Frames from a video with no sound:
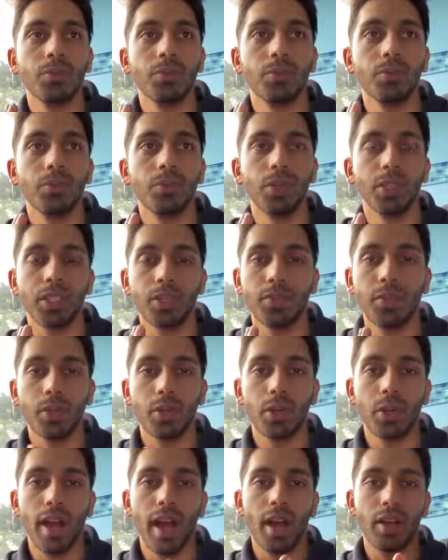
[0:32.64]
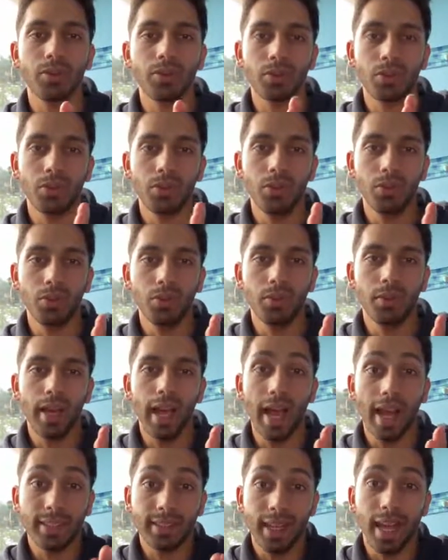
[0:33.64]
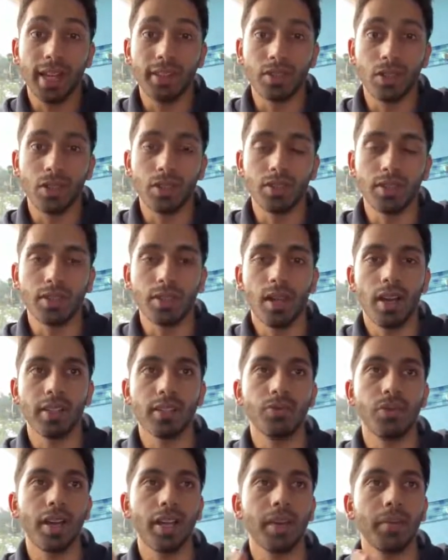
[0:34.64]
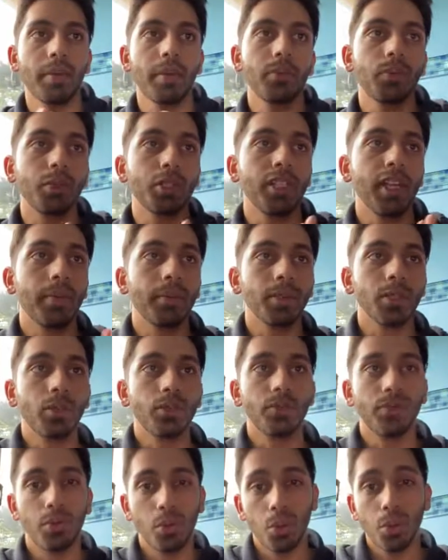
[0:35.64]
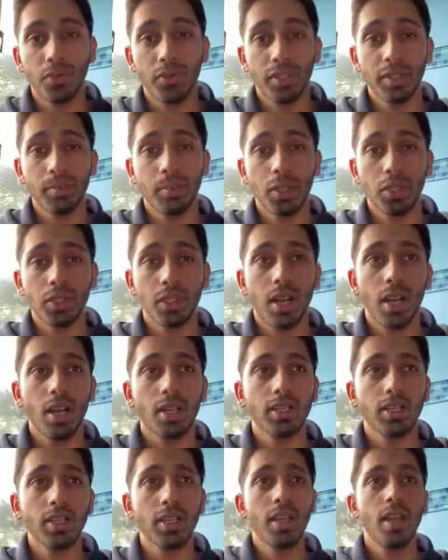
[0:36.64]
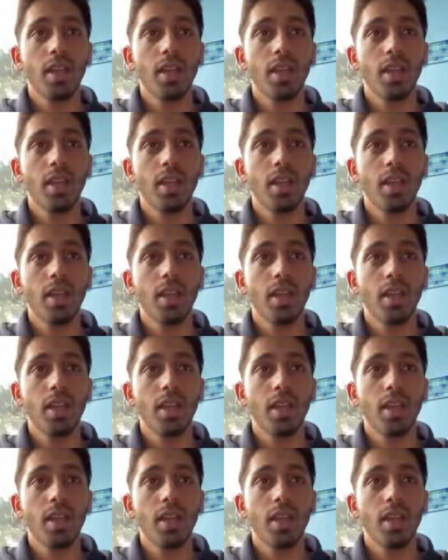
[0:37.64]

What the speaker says: which if you want to know how to add add-ons, I'd recommend watching episode 4 of this masterclass.